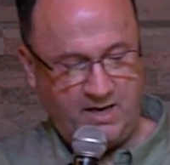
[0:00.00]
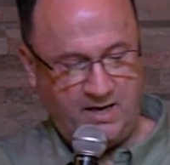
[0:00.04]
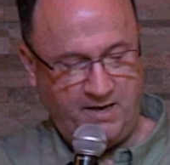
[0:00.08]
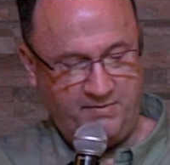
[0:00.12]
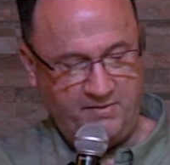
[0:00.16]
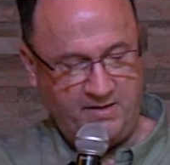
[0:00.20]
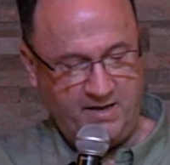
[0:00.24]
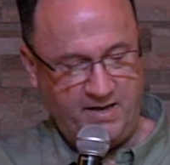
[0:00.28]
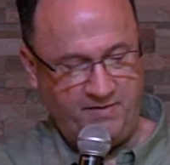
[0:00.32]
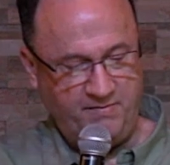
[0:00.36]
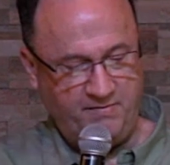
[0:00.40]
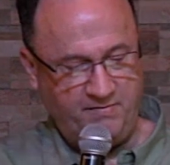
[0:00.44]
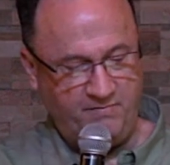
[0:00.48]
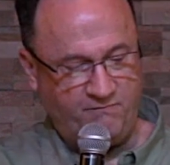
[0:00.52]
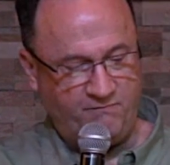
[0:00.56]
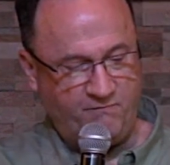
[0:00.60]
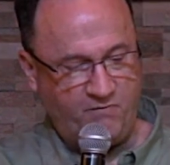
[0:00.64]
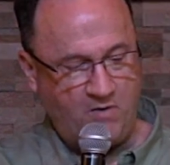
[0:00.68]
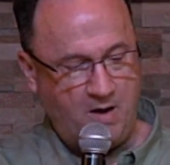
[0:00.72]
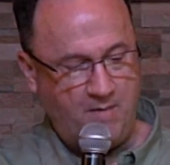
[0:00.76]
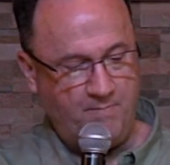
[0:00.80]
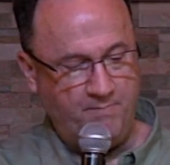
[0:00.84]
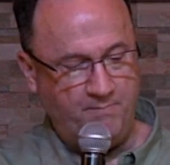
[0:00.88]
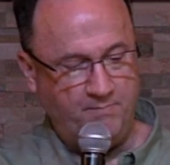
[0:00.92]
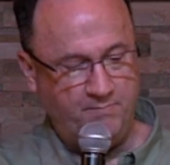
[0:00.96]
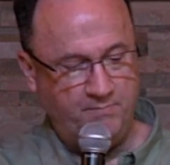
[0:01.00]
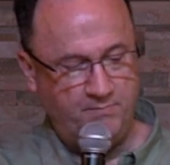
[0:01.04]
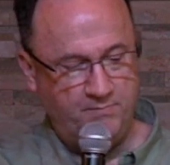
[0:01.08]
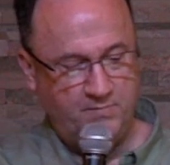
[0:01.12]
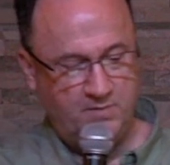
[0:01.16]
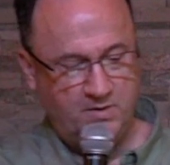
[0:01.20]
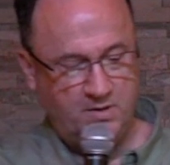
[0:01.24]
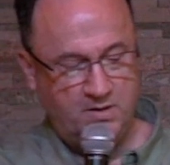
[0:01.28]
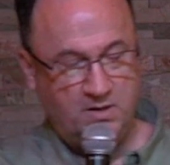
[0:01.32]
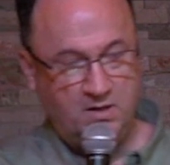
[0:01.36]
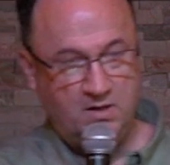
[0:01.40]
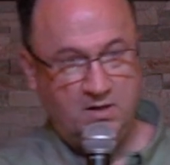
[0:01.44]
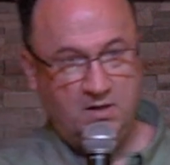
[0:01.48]
that from
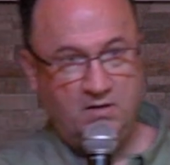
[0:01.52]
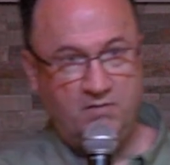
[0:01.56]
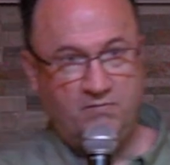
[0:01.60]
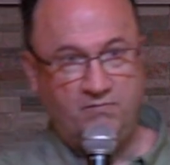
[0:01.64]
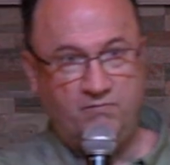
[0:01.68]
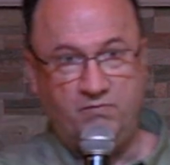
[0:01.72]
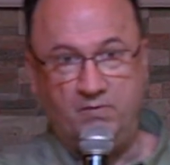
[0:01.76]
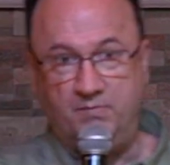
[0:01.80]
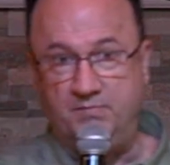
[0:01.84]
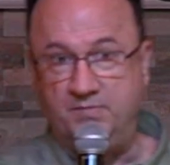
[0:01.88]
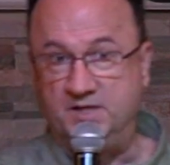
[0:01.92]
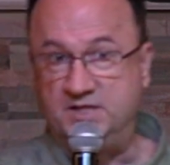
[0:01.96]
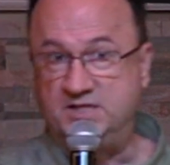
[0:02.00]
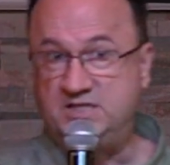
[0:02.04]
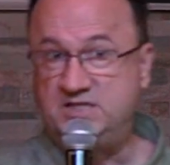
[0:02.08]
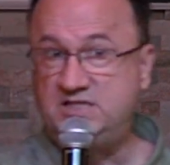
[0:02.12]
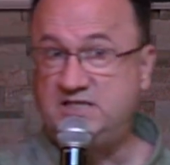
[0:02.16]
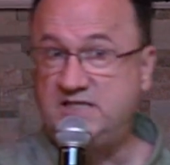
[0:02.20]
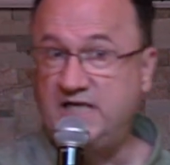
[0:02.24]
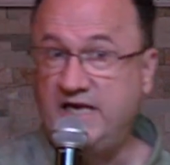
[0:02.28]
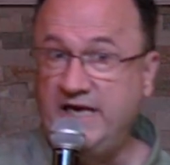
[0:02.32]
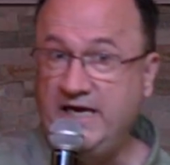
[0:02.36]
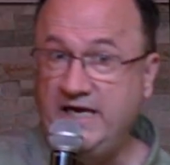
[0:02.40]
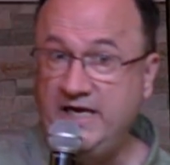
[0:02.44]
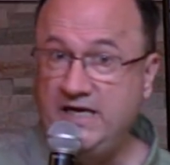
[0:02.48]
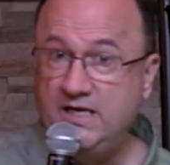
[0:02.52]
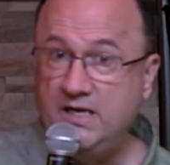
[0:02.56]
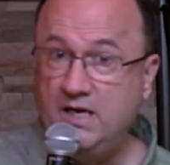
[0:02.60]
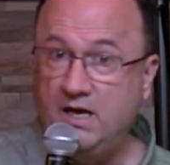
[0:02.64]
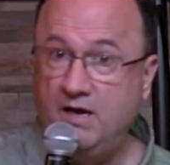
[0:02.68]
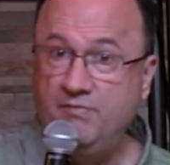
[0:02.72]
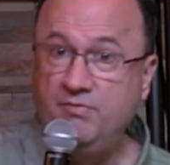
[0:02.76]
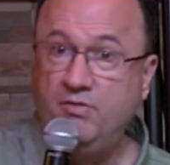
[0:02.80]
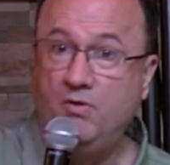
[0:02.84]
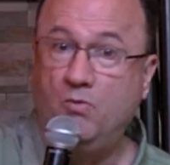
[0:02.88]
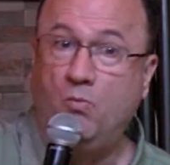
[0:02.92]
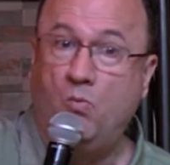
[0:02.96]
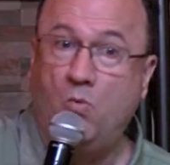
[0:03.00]
the seed of
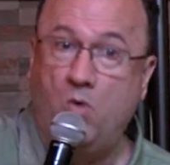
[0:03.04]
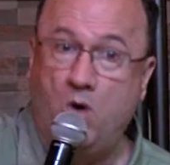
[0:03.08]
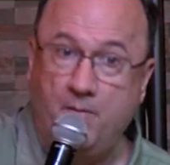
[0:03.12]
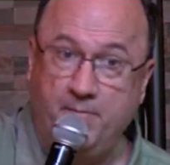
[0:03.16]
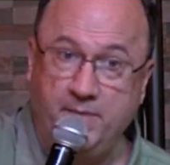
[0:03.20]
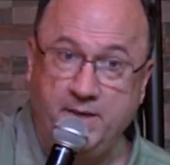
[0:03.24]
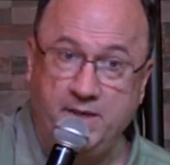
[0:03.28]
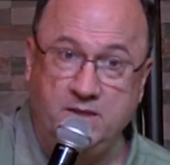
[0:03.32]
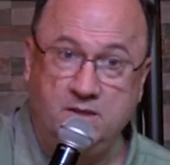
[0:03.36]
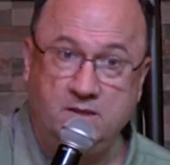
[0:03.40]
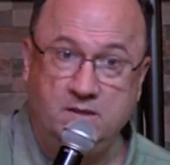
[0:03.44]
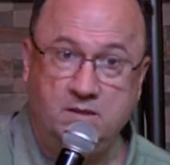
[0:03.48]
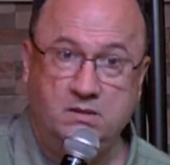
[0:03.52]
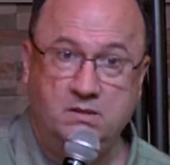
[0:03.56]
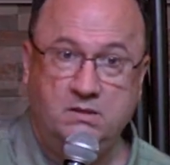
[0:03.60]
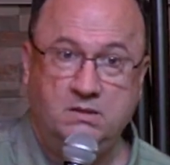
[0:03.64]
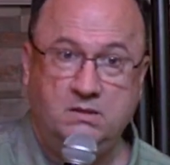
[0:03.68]
the woman